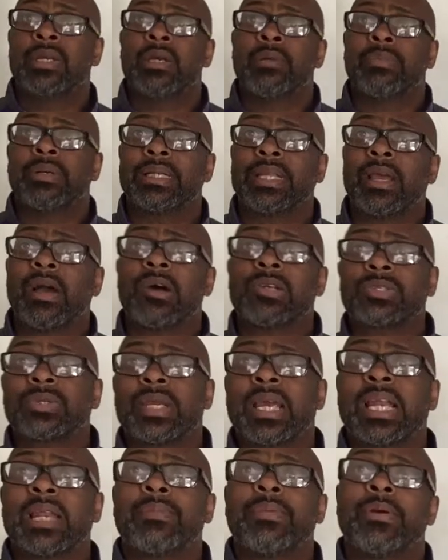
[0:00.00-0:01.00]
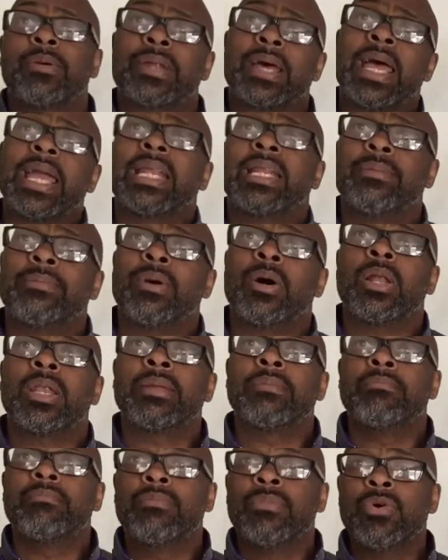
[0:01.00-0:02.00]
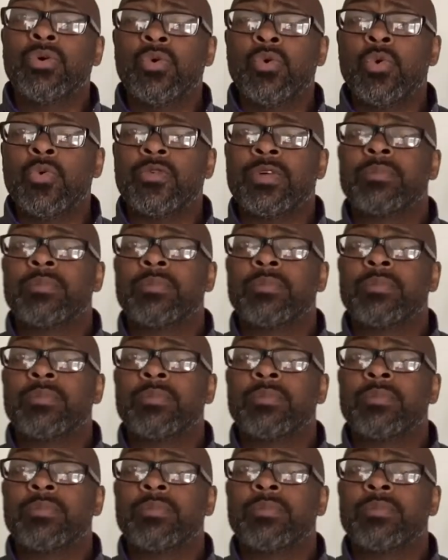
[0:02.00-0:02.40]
But they also got to be able to hike the ball and move